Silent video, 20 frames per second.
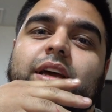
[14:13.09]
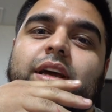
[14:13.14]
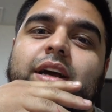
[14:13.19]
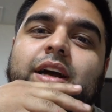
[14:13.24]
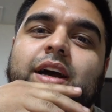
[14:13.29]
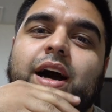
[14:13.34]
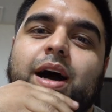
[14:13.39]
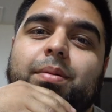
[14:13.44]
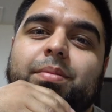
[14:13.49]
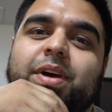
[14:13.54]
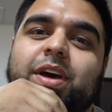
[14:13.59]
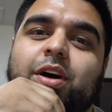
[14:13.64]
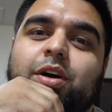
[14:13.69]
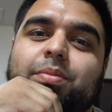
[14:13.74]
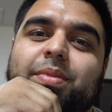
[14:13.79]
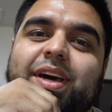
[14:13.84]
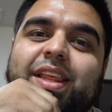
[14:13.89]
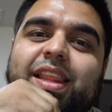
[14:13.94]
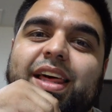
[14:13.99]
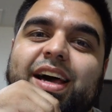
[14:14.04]
comment on
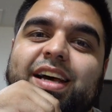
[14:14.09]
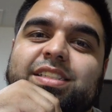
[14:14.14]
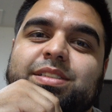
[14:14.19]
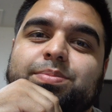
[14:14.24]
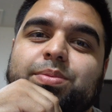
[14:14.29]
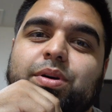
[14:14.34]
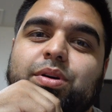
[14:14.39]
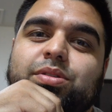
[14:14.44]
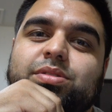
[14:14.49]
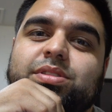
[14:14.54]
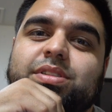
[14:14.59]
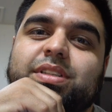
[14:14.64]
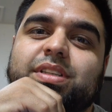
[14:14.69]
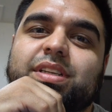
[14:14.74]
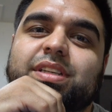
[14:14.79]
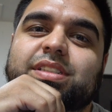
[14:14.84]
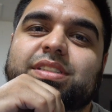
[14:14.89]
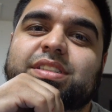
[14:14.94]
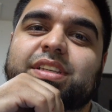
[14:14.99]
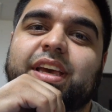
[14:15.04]
my last post
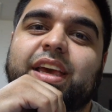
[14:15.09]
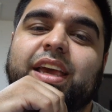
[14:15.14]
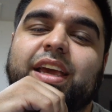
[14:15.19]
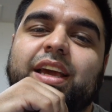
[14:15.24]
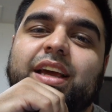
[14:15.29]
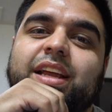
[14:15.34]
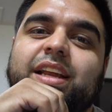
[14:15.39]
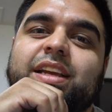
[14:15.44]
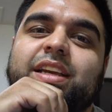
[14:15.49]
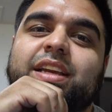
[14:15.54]
saying